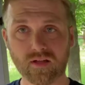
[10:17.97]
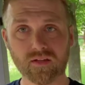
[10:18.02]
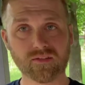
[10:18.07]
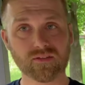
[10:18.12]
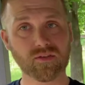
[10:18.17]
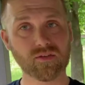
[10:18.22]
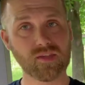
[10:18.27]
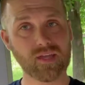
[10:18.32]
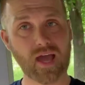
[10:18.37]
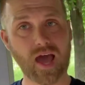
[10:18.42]

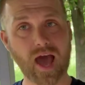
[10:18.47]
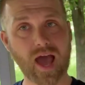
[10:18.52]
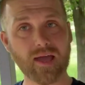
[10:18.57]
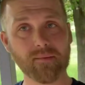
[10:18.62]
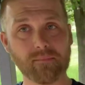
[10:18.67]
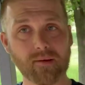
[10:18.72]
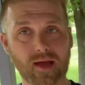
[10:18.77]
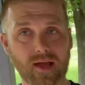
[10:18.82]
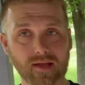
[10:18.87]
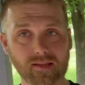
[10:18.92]
So the
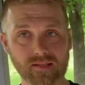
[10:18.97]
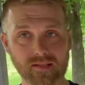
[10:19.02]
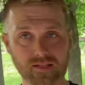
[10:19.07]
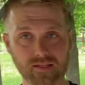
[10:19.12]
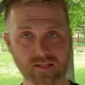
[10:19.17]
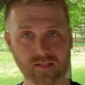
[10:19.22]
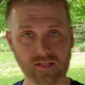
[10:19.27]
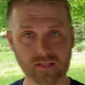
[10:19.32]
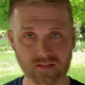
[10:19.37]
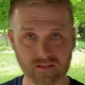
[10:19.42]
iPilot
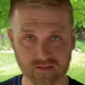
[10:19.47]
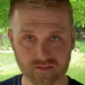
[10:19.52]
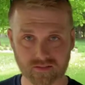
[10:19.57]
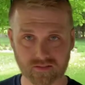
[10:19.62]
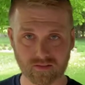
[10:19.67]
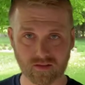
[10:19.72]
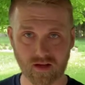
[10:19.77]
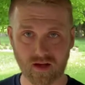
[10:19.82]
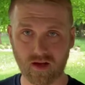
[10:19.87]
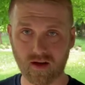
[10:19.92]

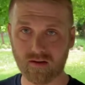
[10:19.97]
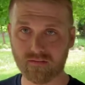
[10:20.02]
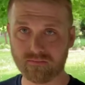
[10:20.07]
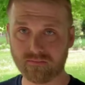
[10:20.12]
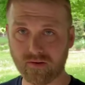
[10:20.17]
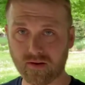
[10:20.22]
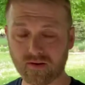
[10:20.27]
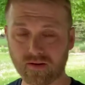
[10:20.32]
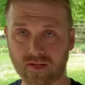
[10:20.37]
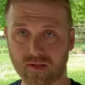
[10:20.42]
is
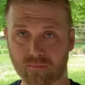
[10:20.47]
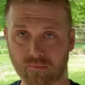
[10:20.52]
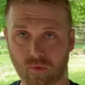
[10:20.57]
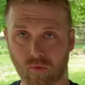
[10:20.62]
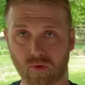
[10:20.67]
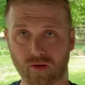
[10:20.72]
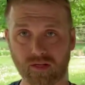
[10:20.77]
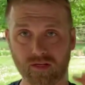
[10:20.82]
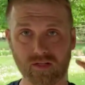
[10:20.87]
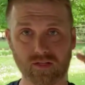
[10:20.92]
very
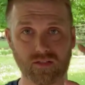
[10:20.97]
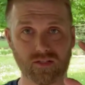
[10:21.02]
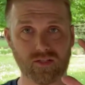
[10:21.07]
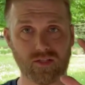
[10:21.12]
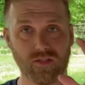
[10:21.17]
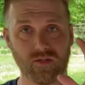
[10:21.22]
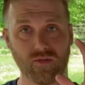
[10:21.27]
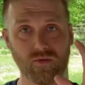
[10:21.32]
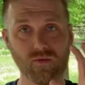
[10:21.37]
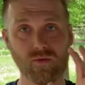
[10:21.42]
important
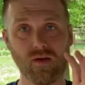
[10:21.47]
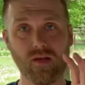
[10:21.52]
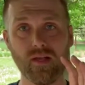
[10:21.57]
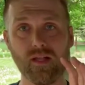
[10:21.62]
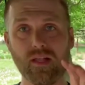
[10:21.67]
to